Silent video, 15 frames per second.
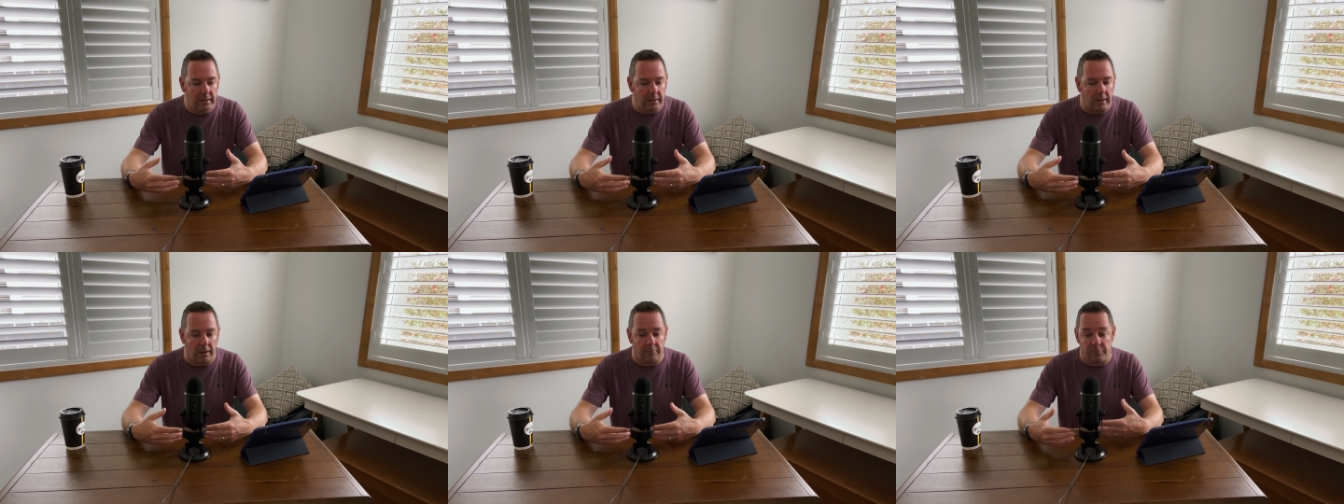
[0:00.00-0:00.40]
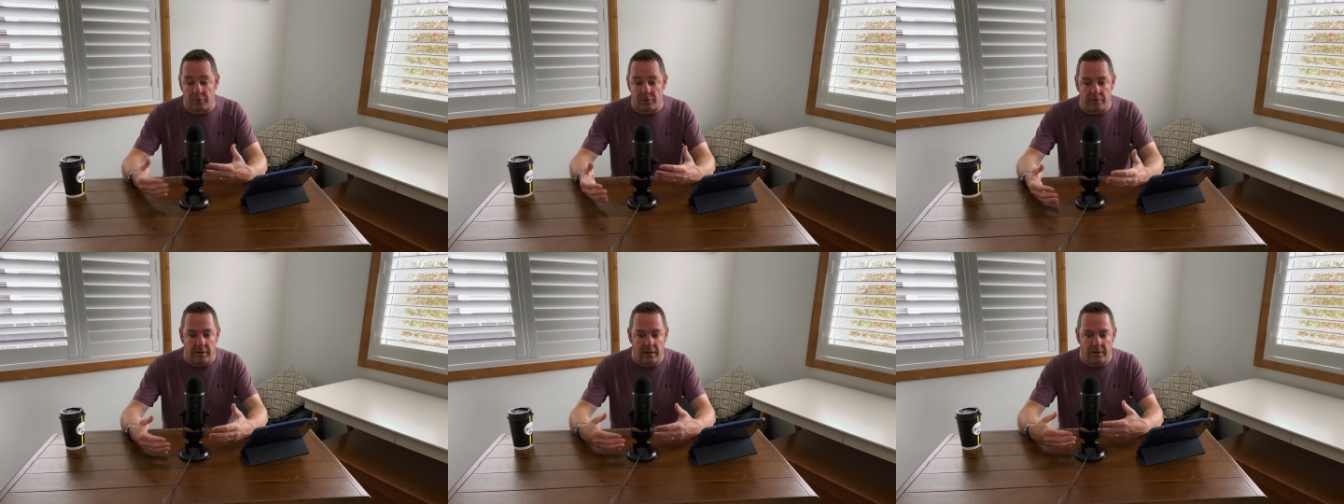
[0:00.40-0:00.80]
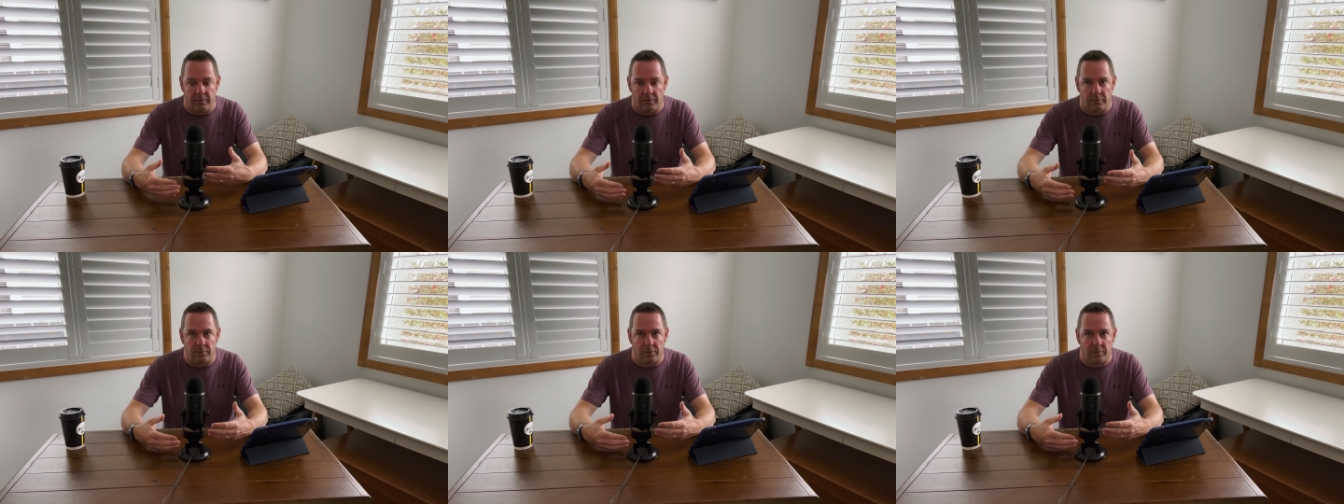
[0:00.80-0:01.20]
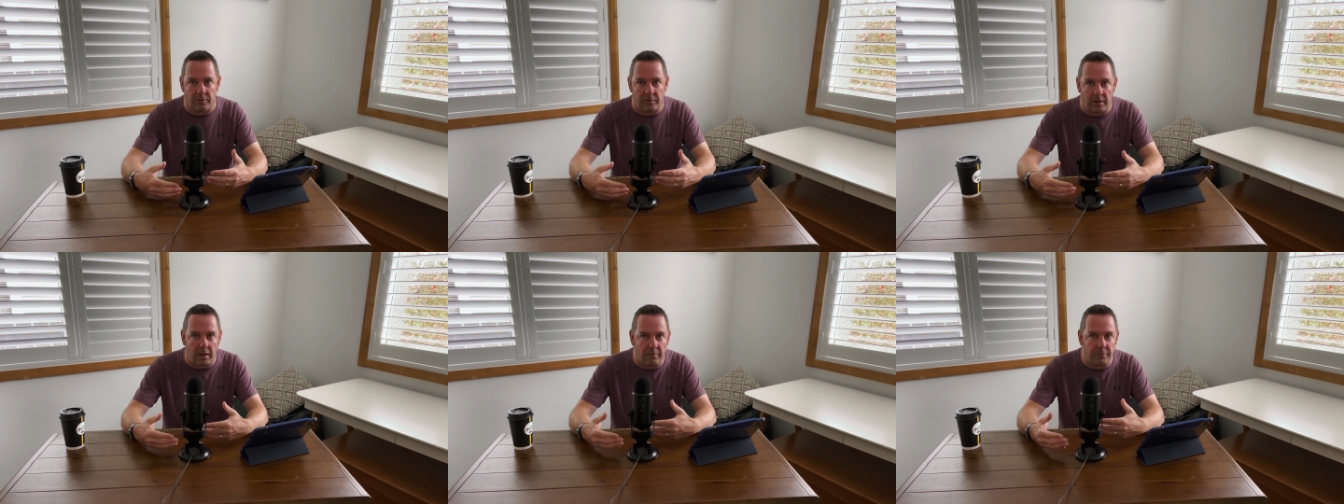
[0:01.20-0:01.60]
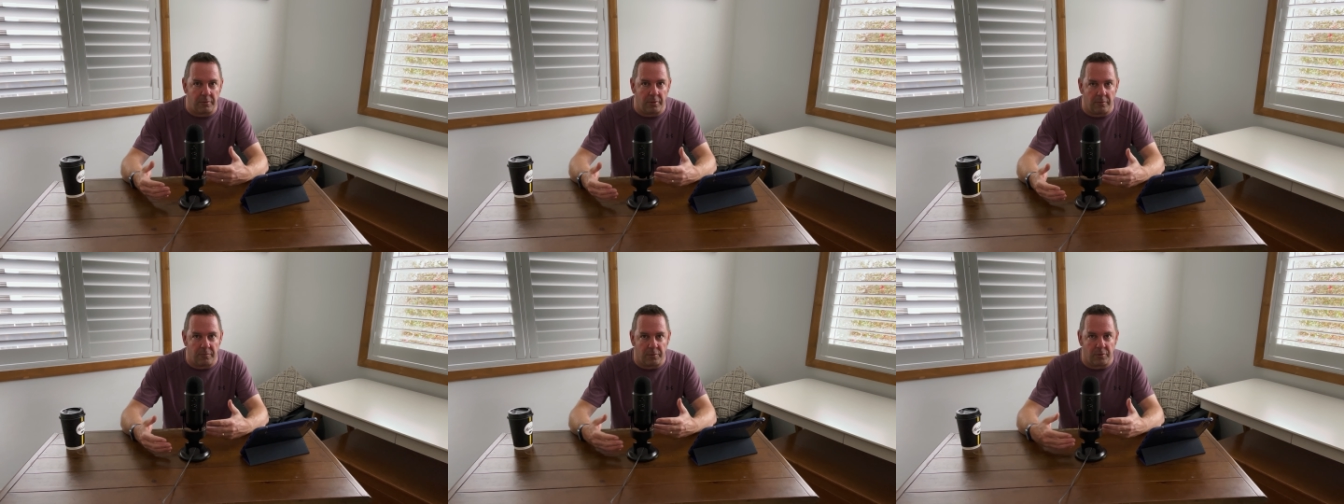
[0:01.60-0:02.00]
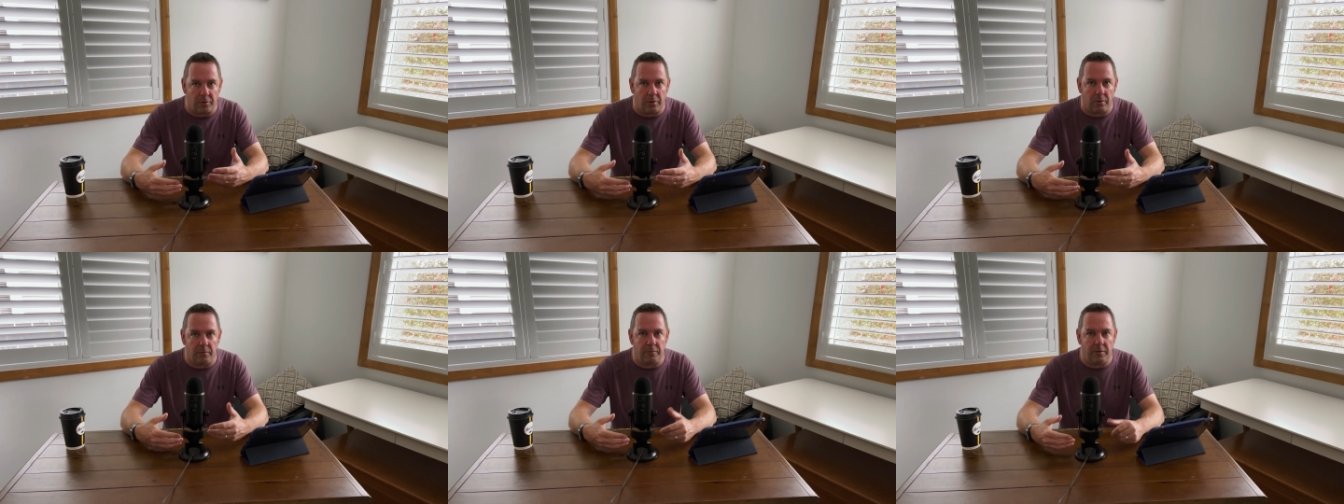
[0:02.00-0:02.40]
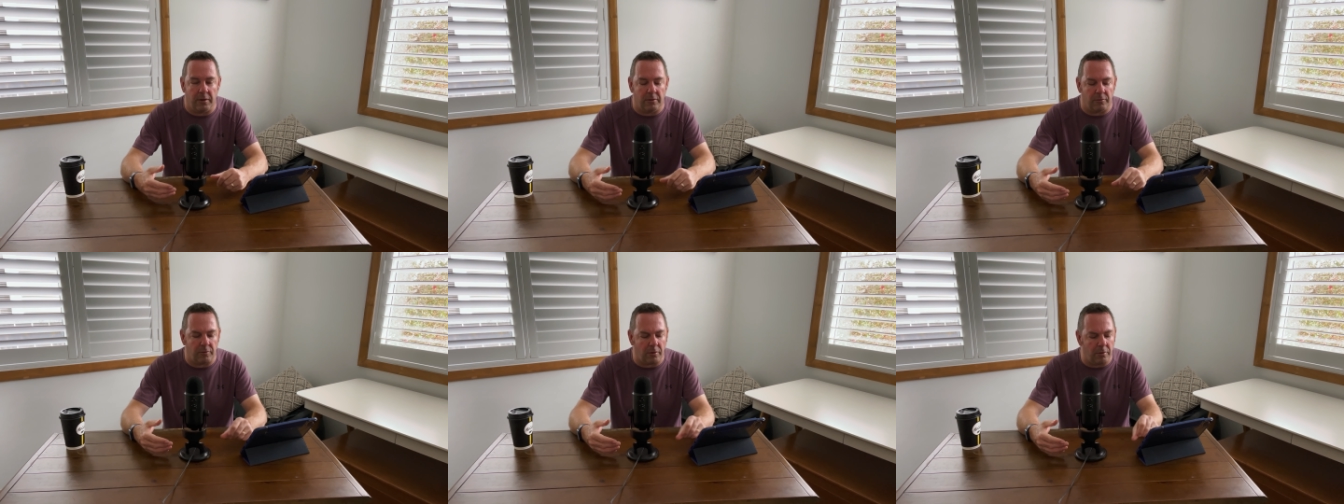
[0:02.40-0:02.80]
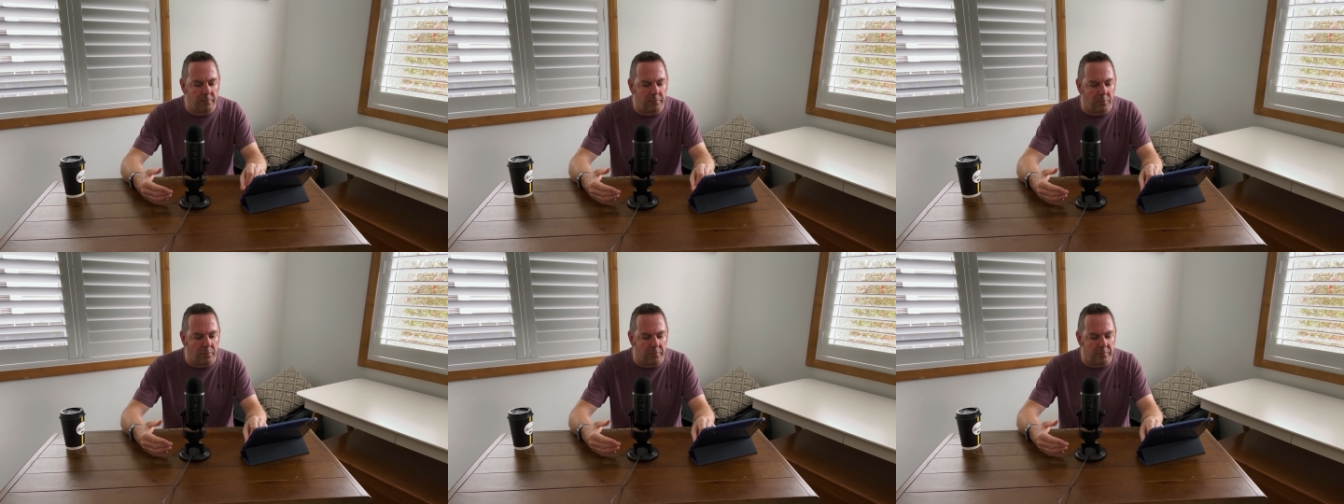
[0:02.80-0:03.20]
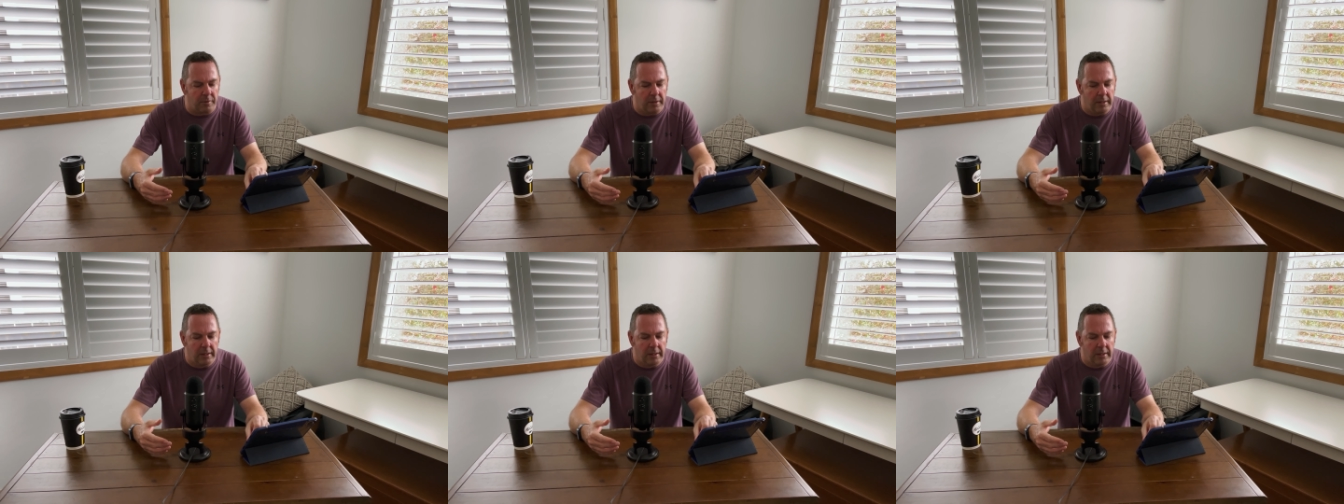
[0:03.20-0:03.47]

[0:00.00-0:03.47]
um, for creating this sort of stuff and the photography and so forth.